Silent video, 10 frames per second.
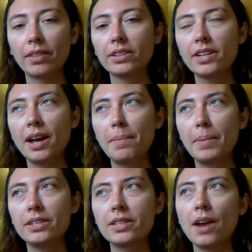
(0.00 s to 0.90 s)
At the
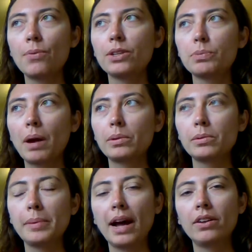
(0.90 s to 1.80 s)
time, my son was
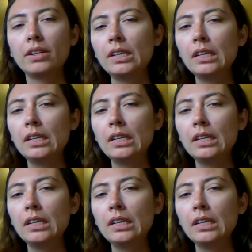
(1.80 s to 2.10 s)
probably about